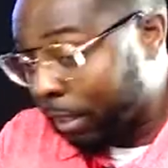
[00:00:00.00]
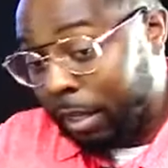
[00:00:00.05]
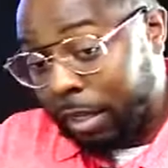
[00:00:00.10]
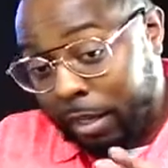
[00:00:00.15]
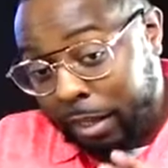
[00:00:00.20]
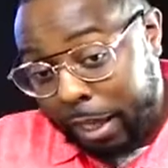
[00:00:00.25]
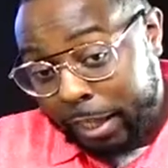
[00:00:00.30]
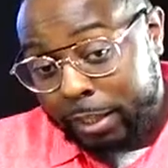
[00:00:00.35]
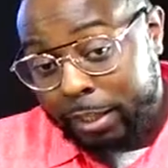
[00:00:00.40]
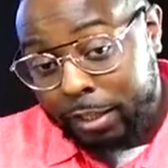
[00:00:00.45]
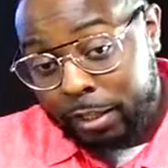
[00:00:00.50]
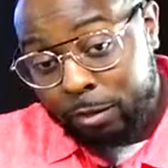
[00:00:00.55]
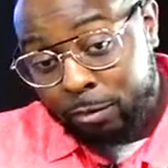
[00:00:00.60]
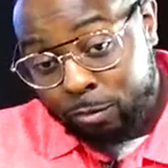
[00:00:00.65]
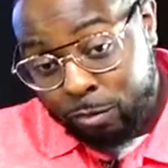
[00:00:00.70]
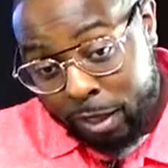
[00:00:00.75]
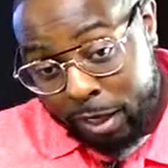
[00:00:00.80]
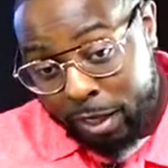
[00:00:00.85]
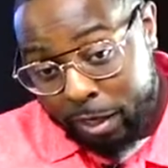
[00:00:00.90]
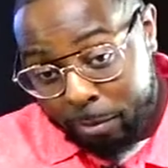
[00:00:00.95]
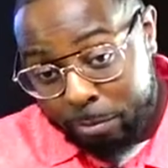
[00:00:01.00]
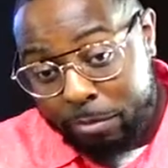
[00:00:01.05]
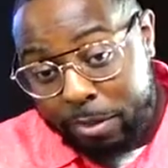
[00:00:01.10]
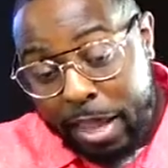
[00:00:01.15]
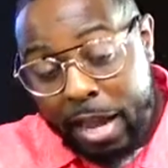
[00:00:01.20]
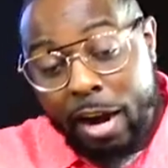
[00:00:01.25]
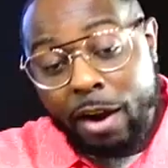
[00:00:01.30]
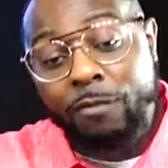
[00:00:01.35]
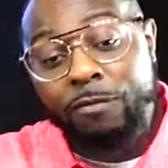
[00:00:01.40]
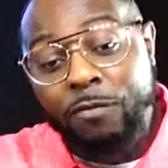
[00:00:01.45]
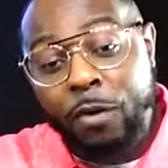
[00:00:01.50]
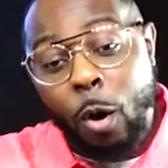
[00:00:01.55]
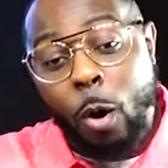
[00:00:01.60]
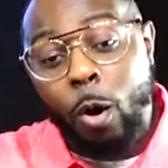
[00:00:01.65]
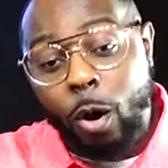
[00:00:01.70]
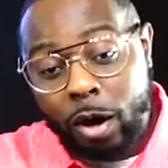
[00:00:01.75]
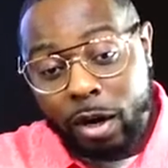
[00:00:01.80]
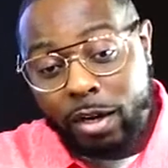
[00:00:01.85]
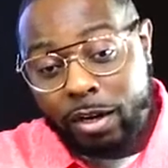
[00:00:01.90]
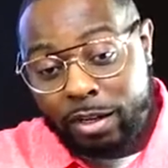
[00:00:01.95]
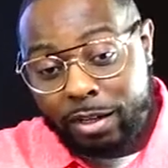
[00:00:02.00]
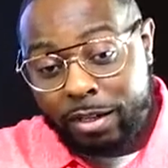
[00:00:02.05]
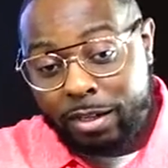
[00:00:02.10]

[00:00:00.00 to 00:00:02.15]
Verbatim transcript: the election is rigged. Therefore,